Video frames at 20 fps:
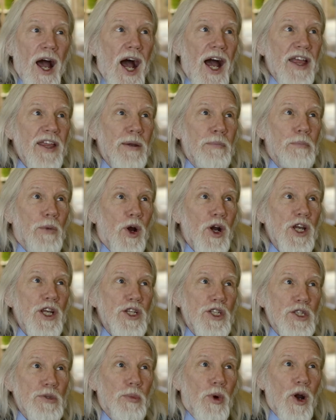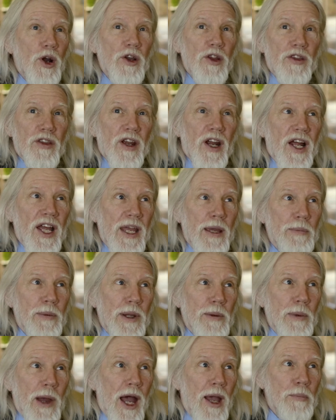I think Marty's smarter than I am,
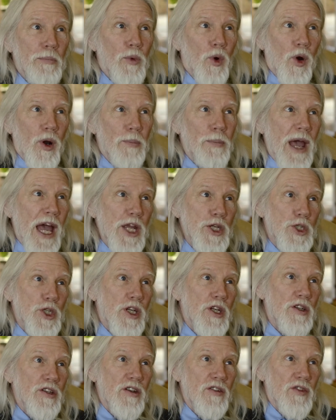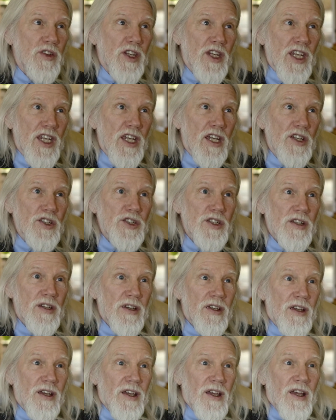and I'm more imaginative than he is.
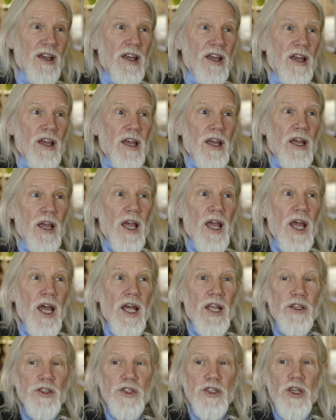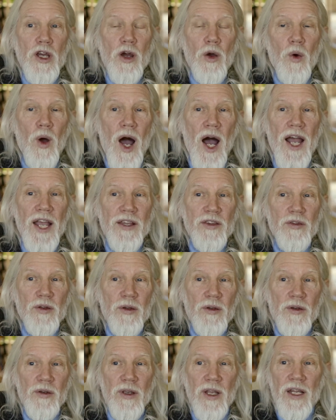And so I
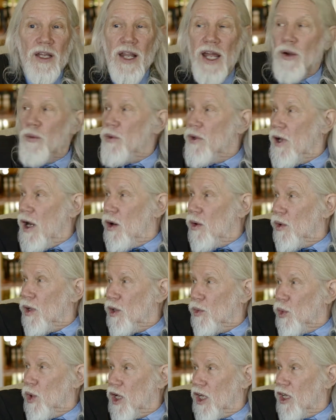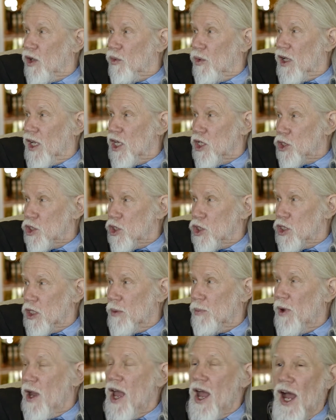think in that hourly working
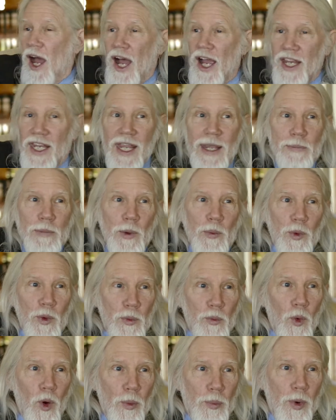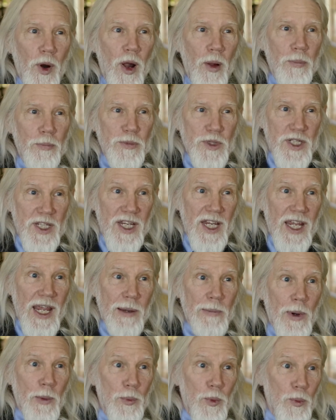relationship, I came up with more problems and he
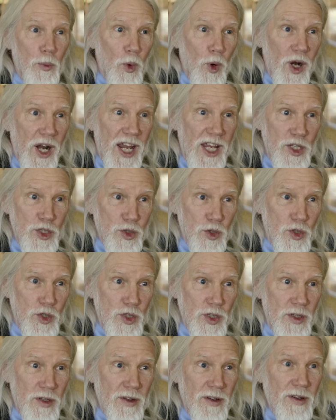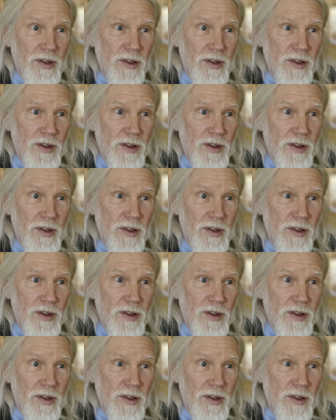came up with more answers.